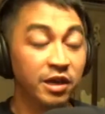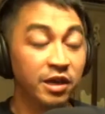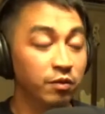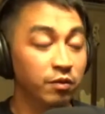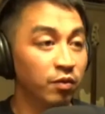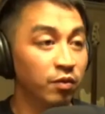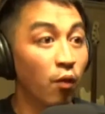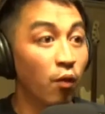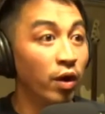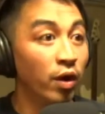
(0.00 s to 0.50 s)
And he
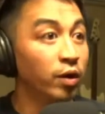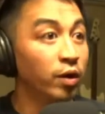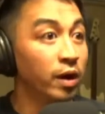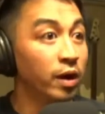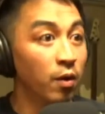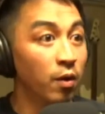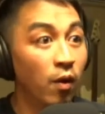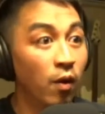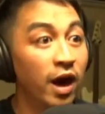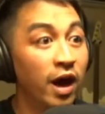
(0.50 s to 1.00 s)
was
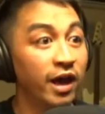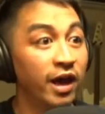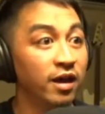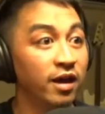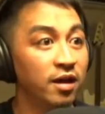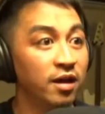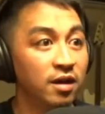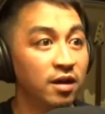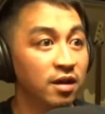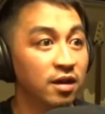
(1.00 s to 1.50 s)
wondering
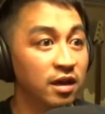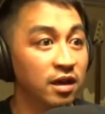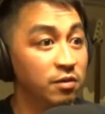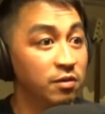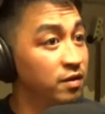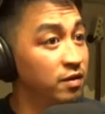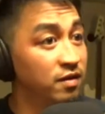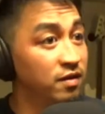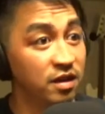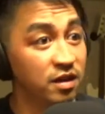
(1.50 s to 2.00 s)
why.
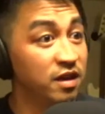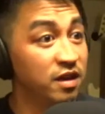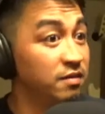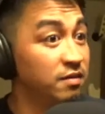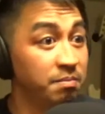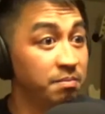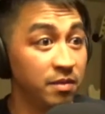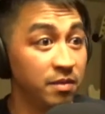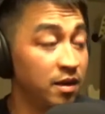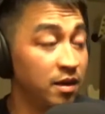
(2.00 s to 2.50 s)

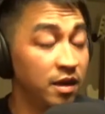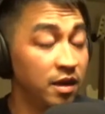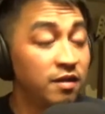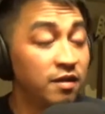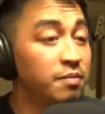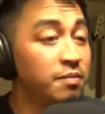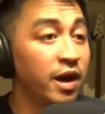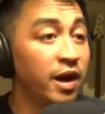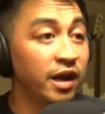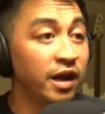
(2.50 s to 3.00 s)
He's in
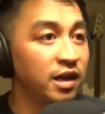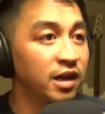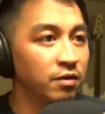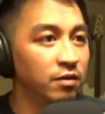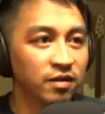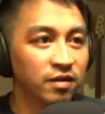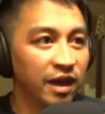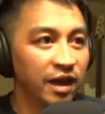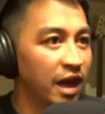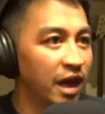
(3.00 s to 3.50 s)
his mind, he
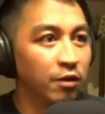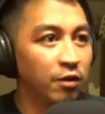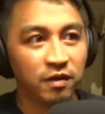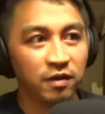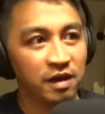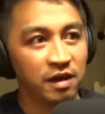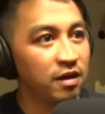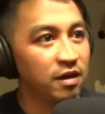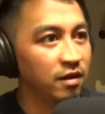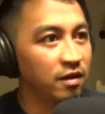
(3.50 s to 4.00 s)
was like, I
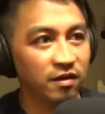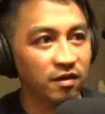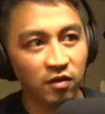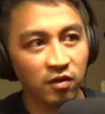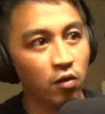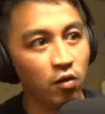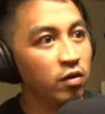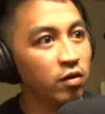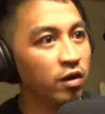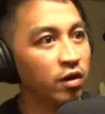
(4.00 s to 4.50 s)
was eating
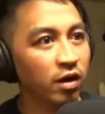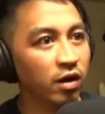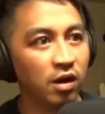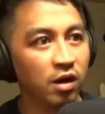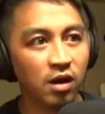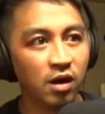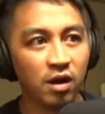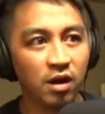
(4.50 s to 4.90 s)
so good.